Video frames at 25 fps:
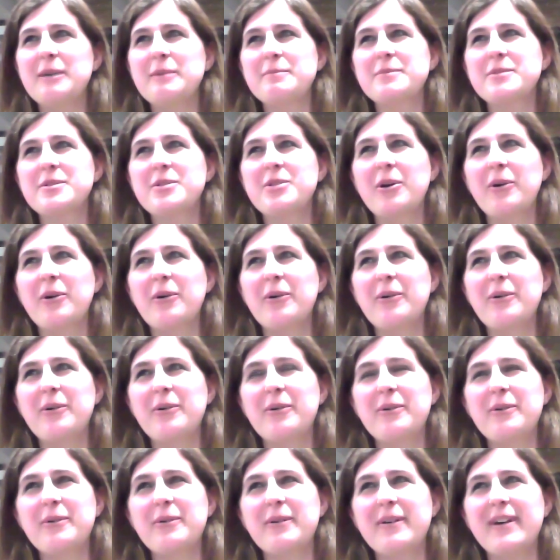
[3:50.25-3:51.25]

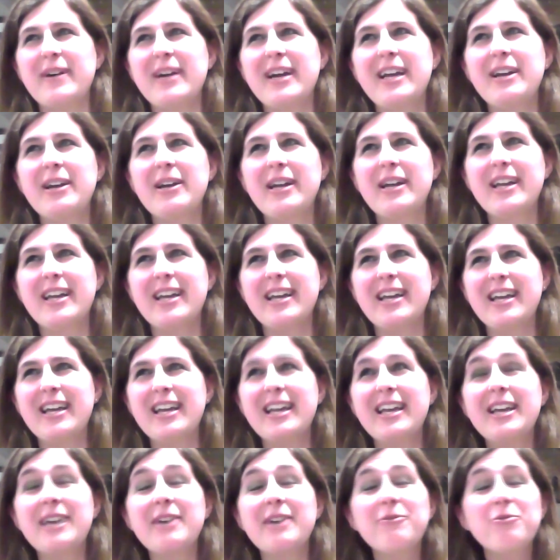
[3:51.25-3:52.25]
So
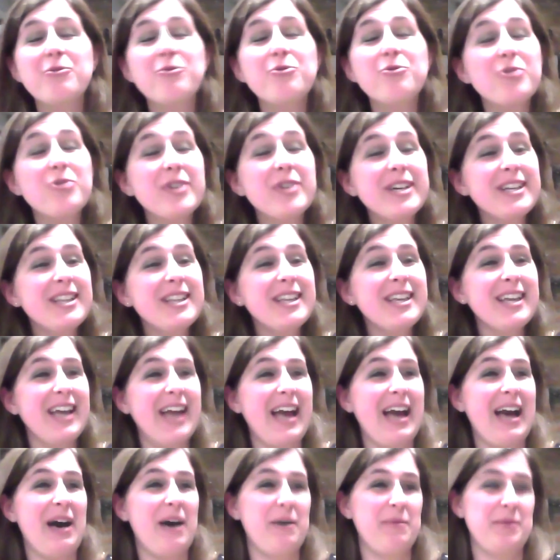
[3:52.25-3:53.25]
it really
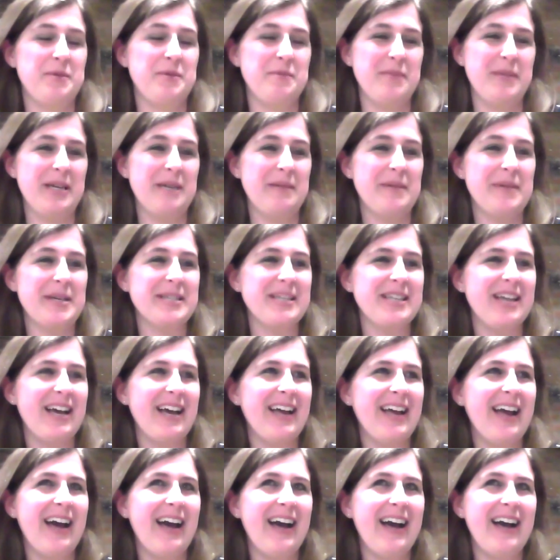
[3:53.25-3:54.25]
helped me, because I
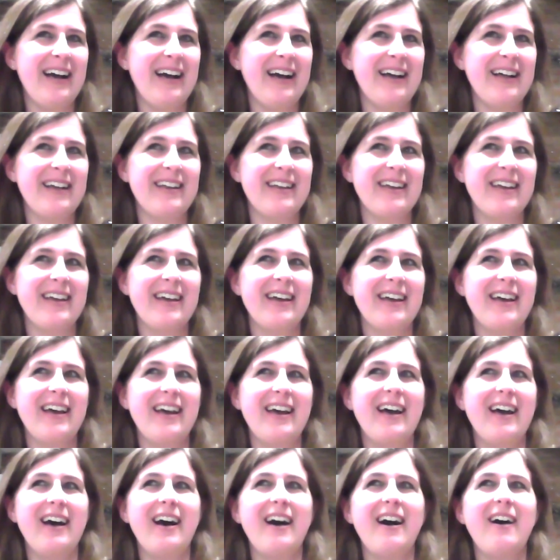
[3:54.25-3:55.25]
had
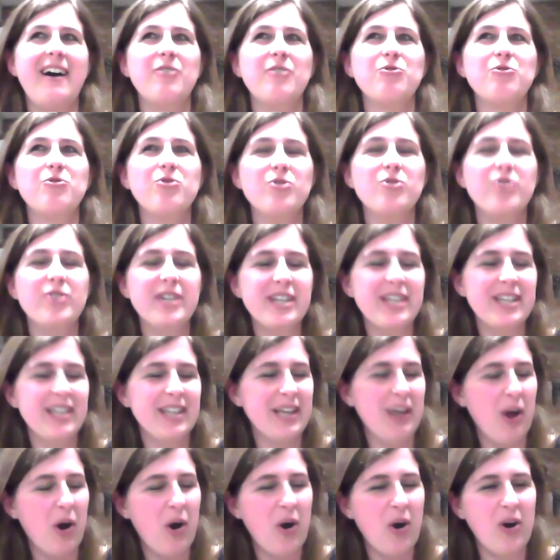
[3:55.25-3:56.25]
a
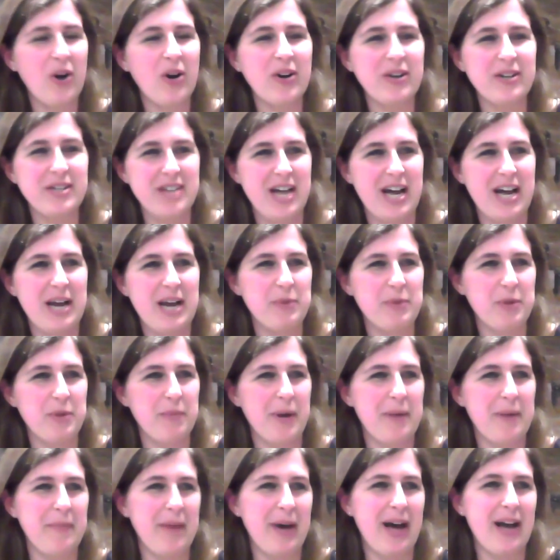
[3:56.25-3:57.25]
really hard time with
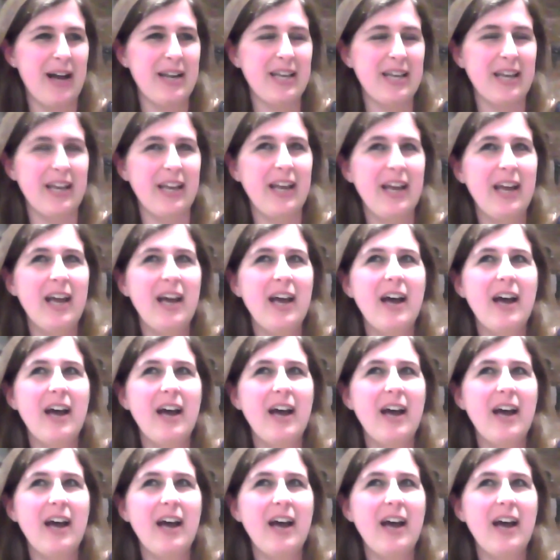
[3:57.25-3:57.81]
my body.